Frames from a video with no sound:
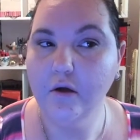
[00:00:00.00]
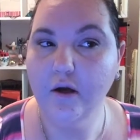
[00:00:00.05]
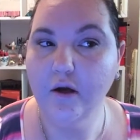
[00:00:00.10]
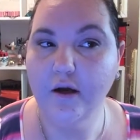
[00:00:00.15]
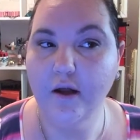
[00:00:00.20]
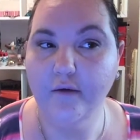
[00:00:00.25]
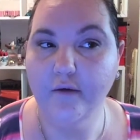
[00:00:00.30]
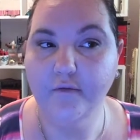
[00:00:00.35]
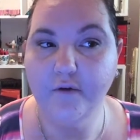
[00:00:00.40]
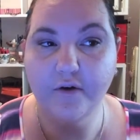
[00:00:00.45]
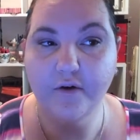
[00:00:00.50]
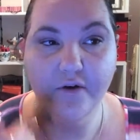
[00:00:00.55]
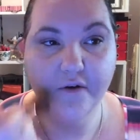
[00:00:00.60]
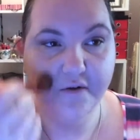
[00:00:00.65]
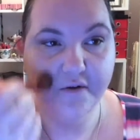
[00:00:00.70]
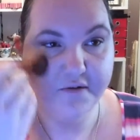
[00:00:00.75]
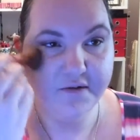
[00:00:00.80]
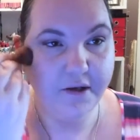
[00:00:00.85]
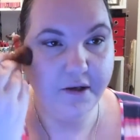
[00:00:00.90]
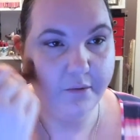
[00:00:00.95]
you don't have to do
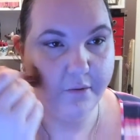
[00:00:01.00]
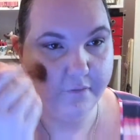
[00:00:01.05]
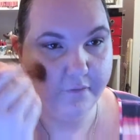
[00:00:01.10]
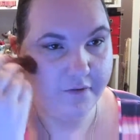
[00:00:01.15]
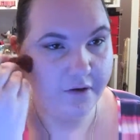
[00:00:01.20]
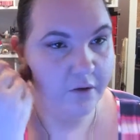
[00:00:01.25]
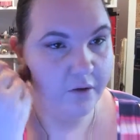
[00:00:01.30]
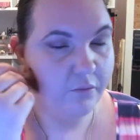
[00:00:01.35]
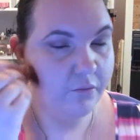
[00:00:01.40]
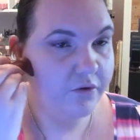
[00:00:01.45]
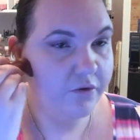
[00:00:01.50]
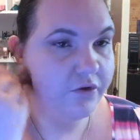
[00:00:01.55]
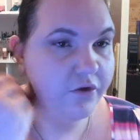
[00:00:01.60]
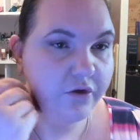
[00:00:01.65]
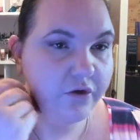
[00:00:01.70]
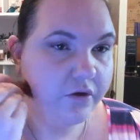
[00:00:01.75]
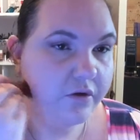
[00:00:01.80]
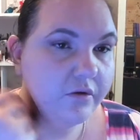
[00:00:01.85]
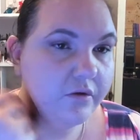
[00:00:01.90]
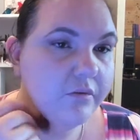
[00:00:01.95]
this step if you don't want
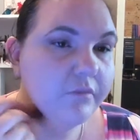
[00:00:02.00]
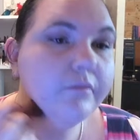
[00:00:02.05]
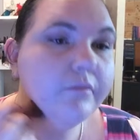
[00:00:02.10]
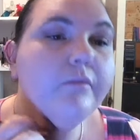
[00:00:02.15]
to.